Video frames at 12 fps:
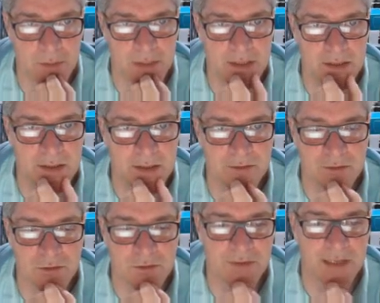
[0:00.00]
we can deliver
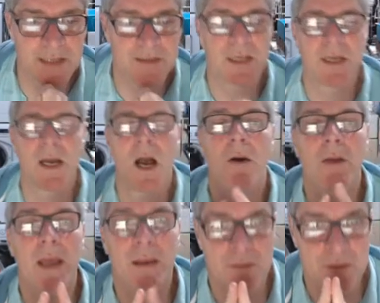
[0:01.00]
all the things. Oh
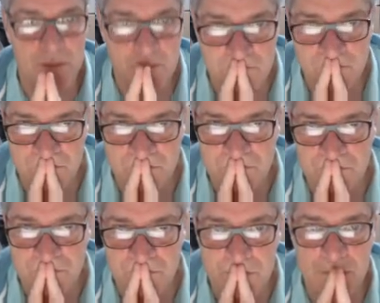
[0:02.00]
yes,
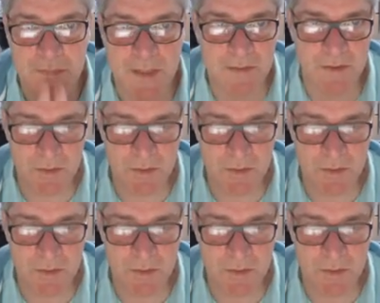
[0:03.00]
let's